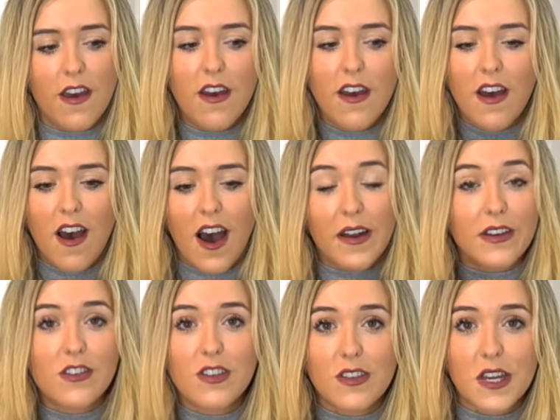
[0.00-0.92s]
And
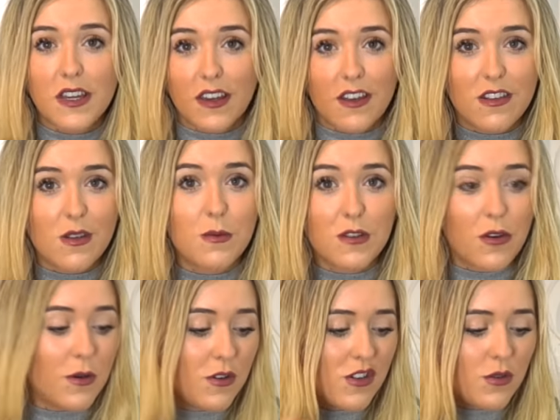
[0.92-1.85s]
I just think a
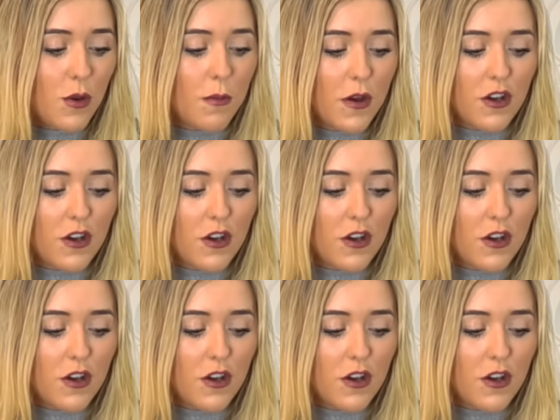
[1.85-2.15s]
subscription to a